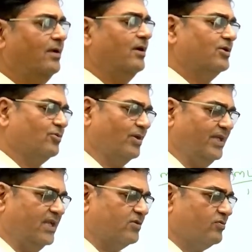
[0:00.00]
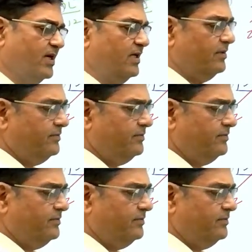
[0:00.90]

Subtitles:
So dear student,